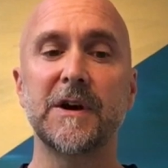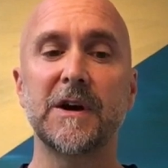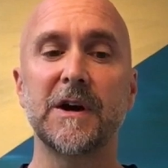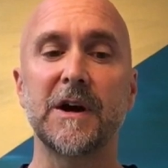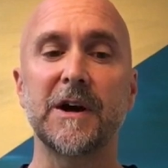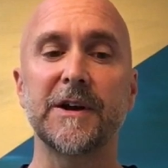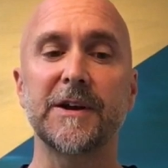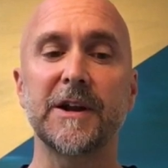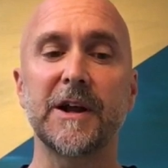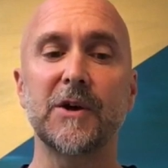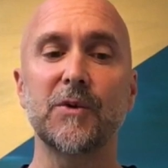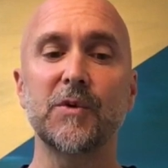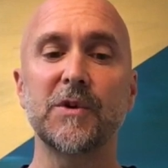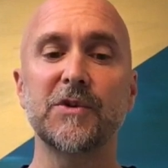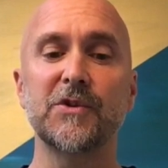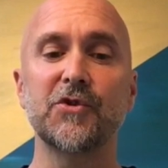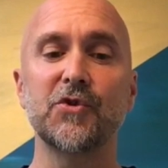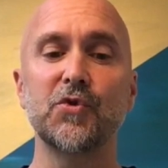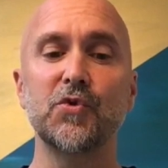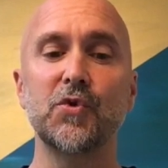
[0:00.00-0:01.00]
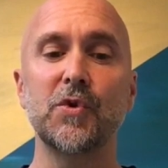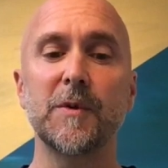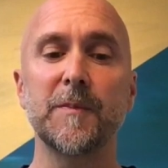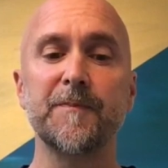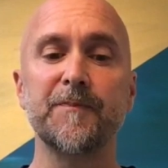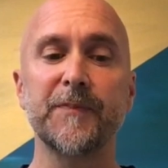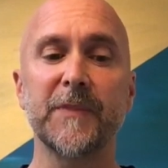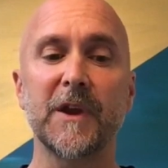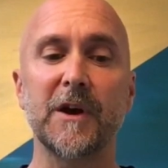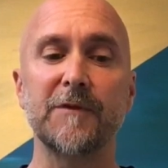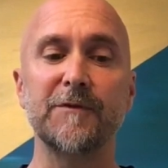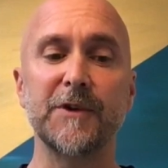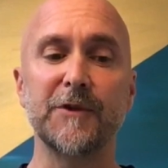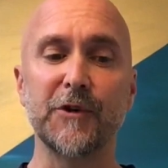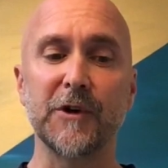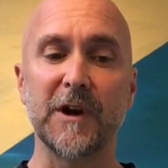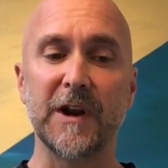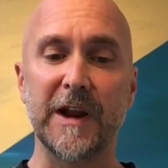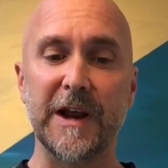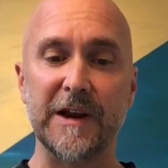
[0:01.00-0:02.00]
And now we'll do of
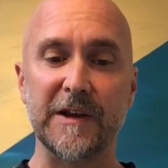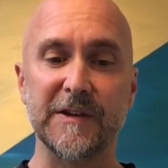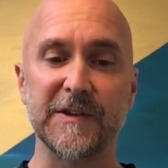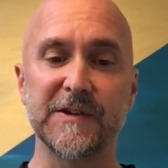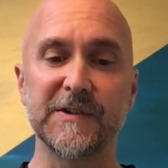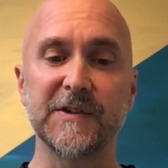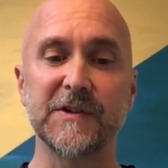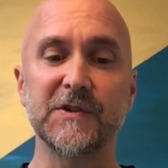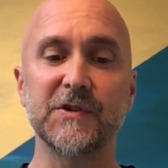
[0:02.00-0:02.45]
different lengths.